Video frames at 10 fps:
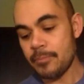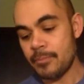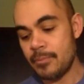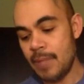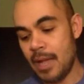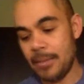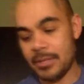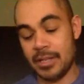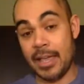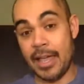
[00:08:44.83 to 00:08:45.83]
I'm
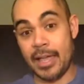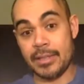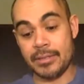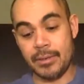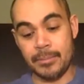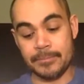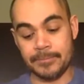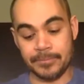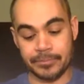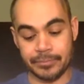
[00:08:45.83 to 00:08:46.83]
just going to add some
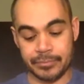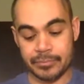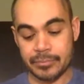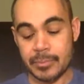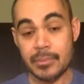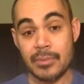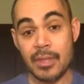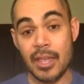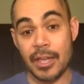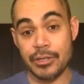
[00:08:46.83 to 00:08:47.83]

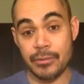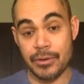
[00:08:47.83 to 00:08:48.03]
extra